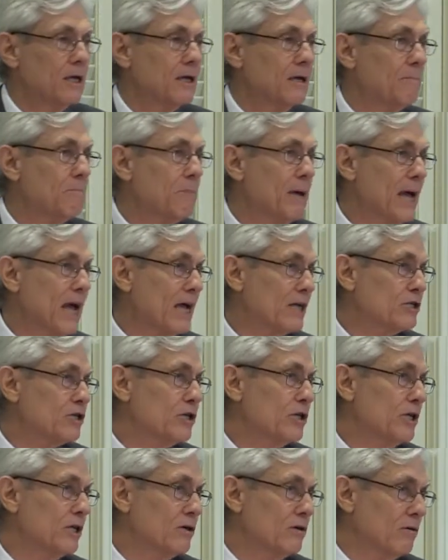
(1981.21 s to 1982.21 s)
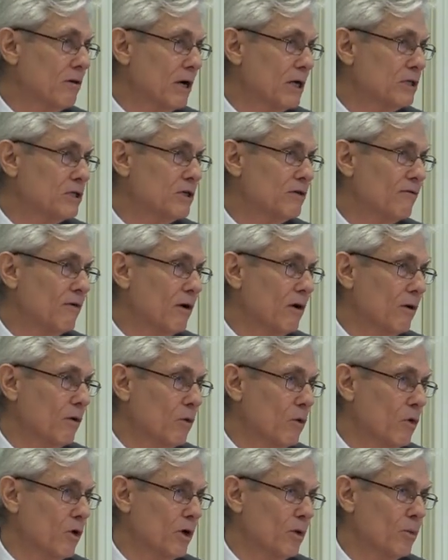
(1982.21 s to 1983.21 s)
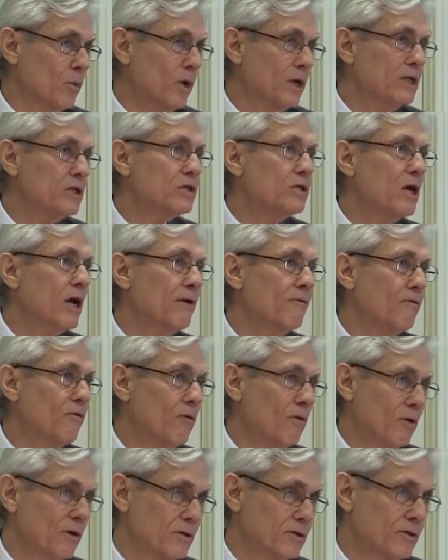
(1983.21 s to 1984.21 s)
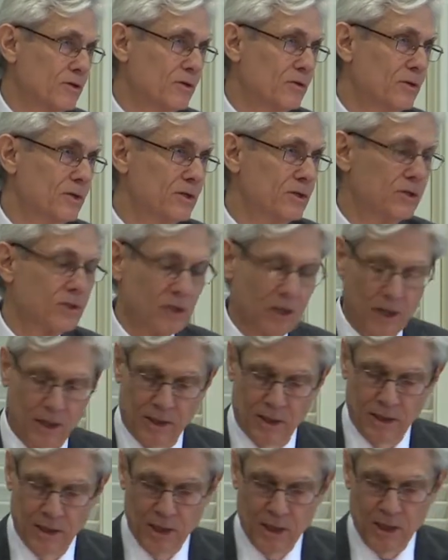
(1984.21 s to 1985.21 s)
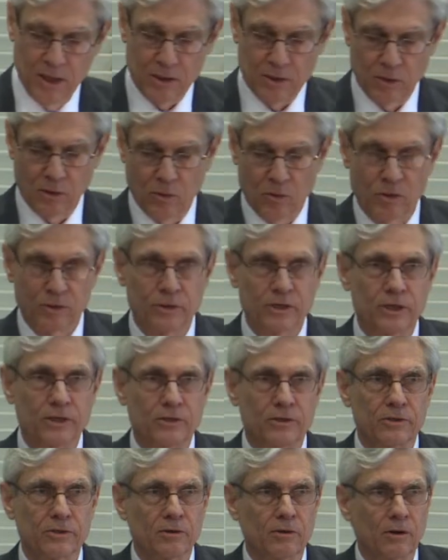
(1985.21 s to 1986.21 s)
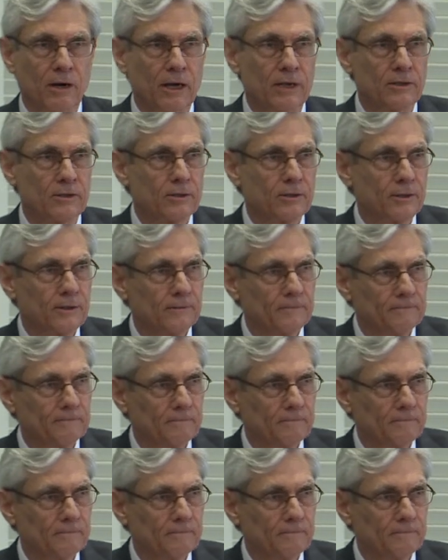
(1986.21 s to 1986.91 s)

compassion and grace of our Lord and what He's done for us through His Son, the Lord Jesus Christ.